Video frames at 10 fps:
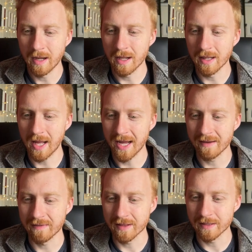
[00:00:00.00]

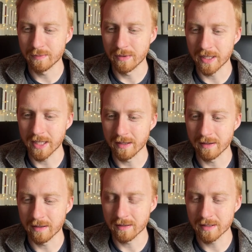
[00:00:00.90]
alive at this point
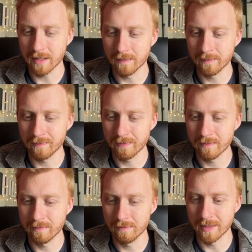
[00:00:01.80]
either. There's some
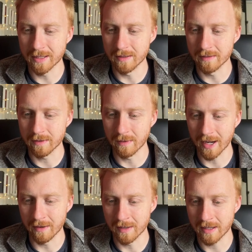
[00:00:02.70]
middle
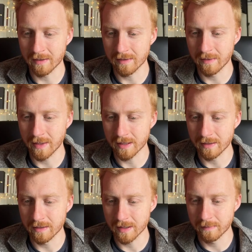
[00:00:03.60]
ground. I don't know what they're
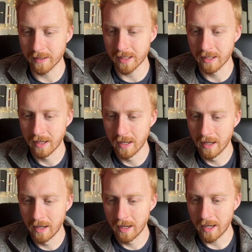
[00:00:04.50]
doing, but
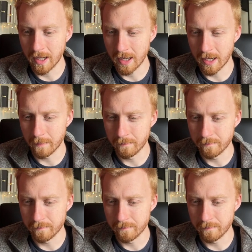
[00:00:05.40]
I